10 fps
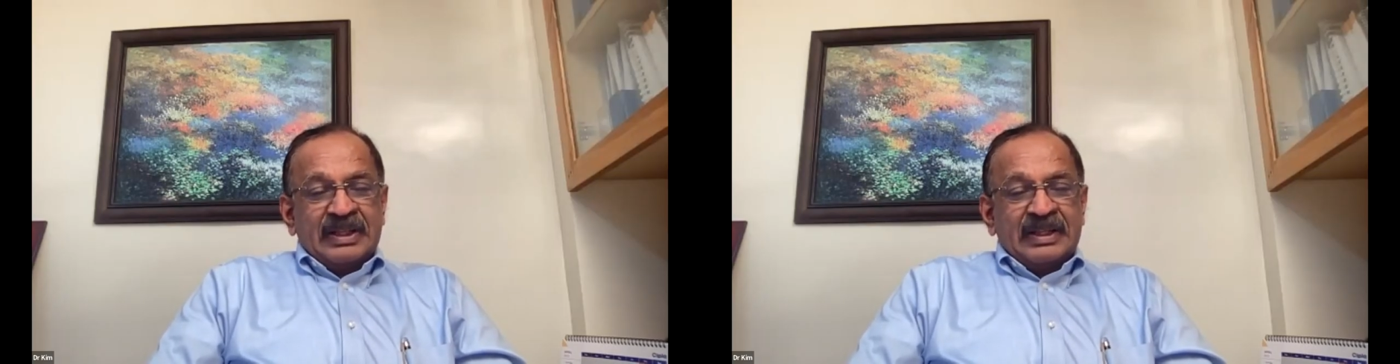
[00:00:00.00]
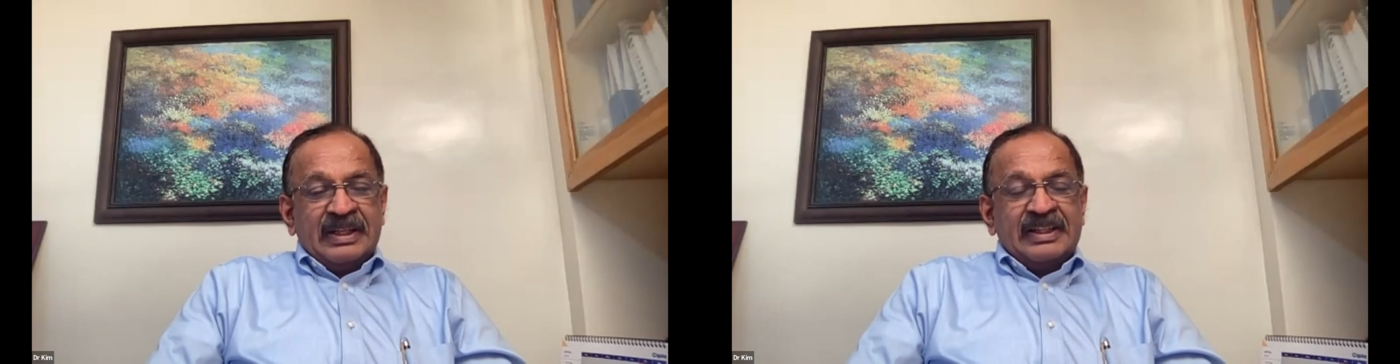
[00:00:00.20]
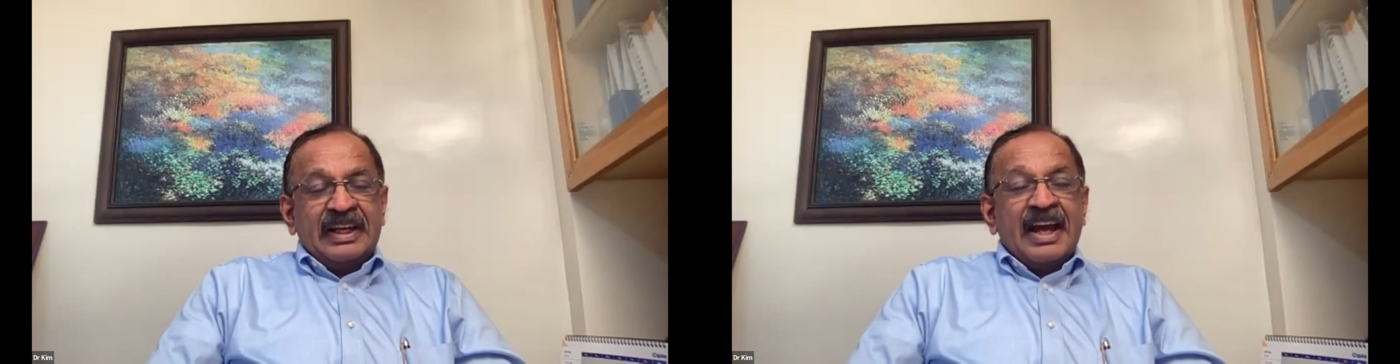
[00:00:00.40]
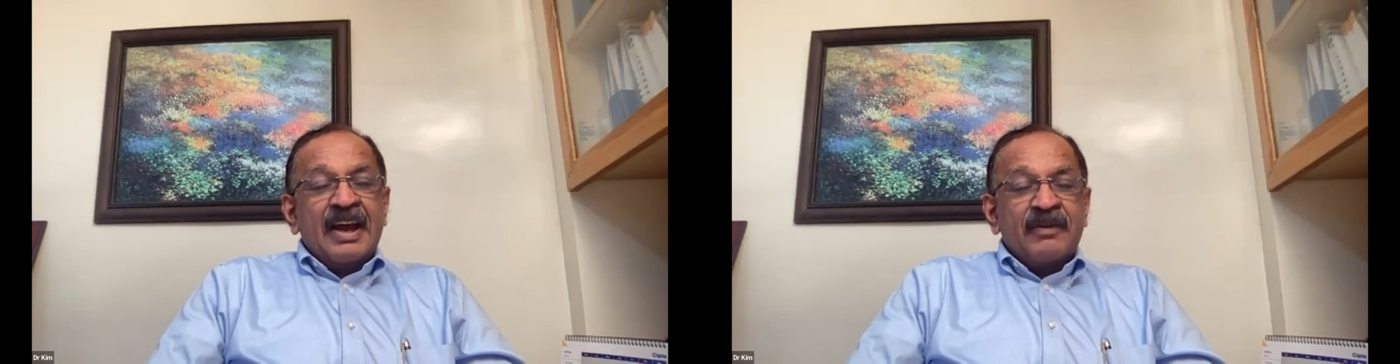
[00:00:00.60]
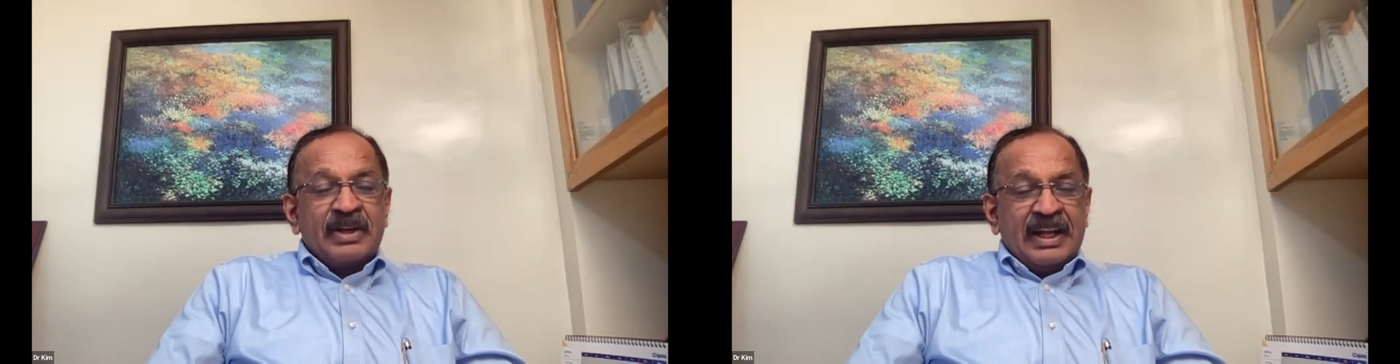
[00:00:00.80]
that they
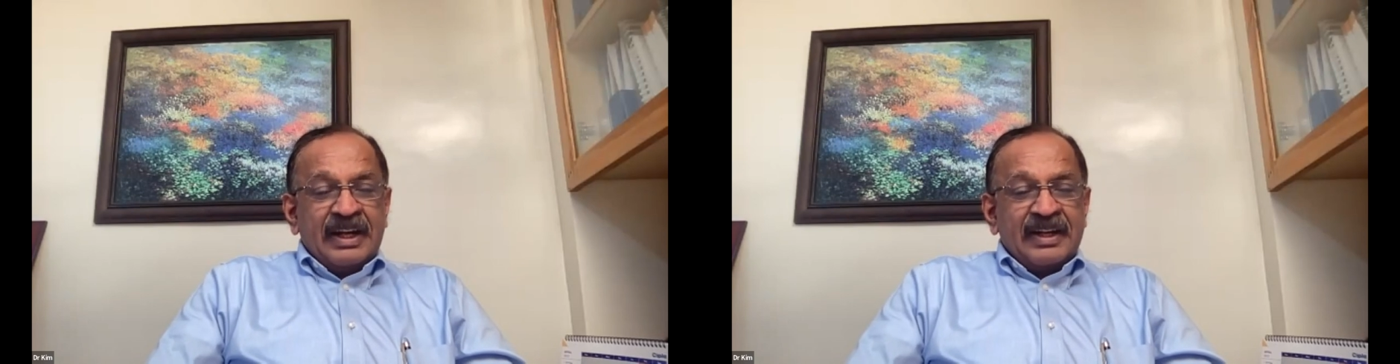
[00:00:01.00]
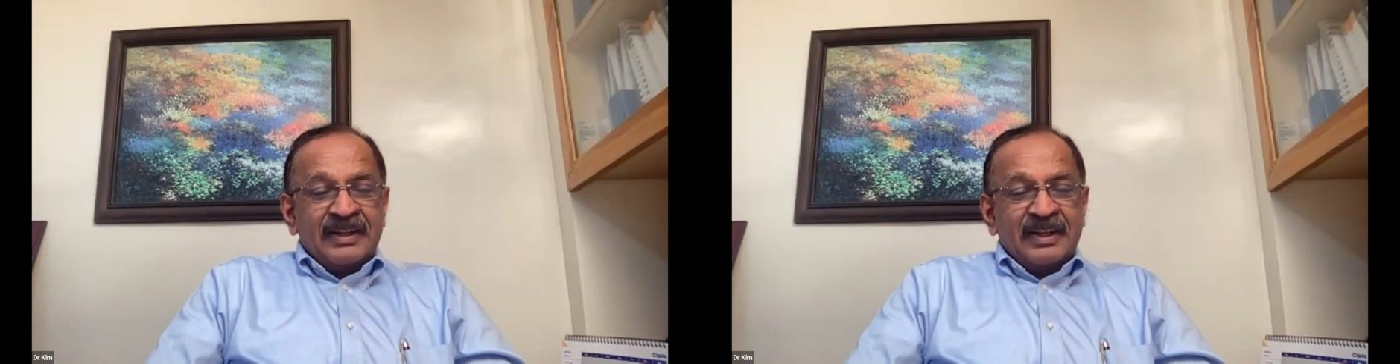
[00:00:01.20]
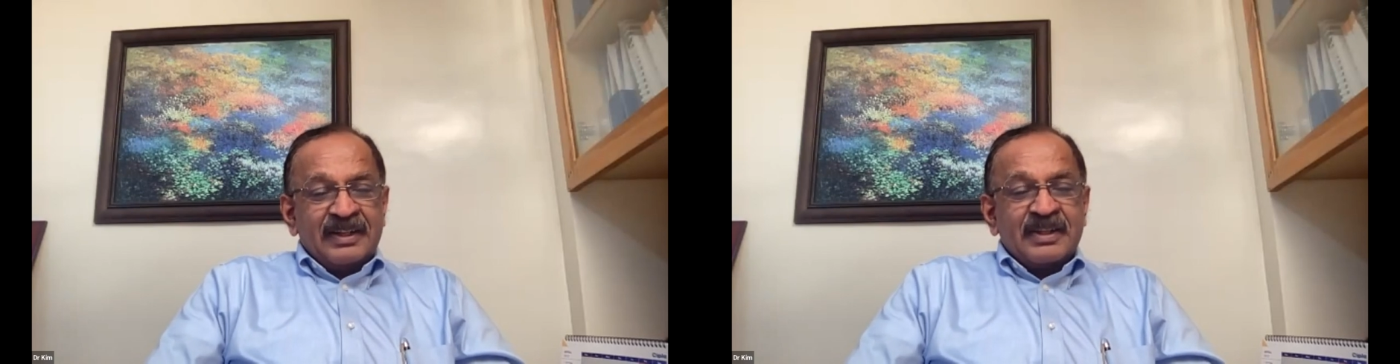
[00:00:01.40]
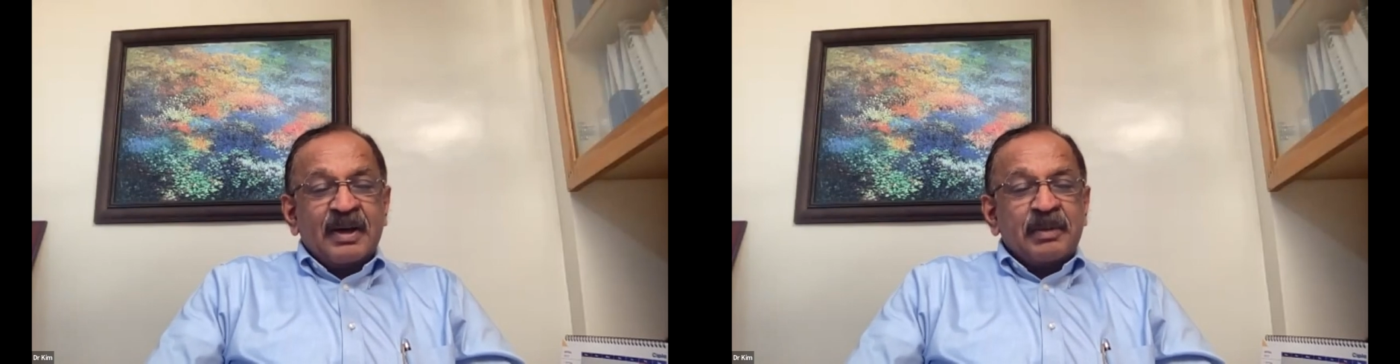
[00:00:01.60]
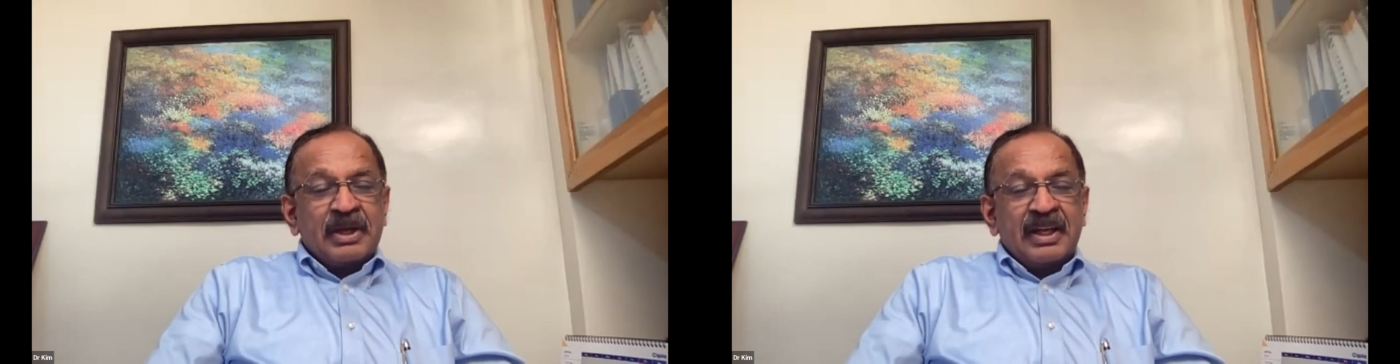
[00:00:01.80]
have a data that is
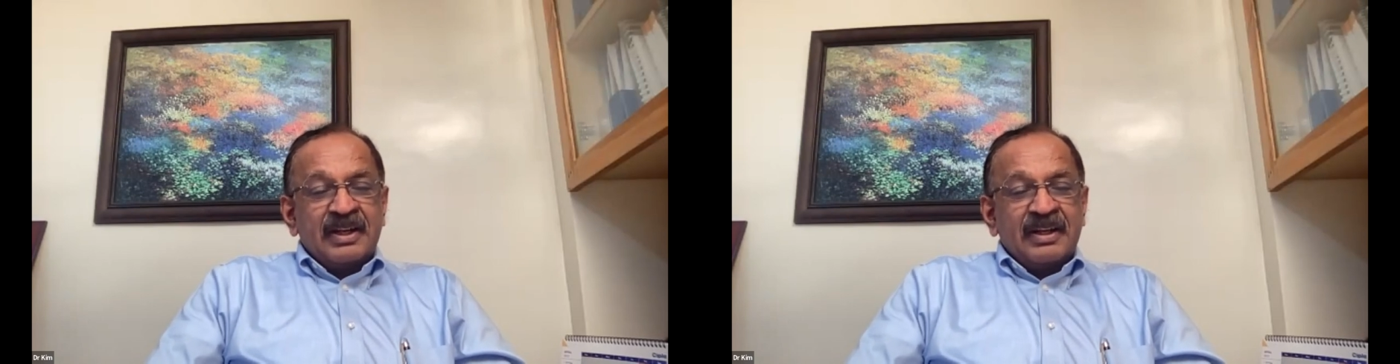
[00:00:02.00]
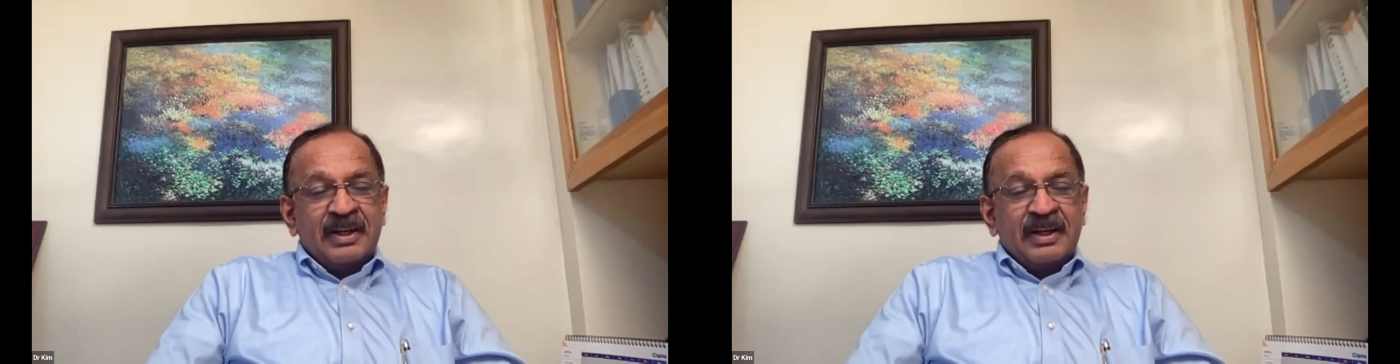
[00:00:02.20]
coming in.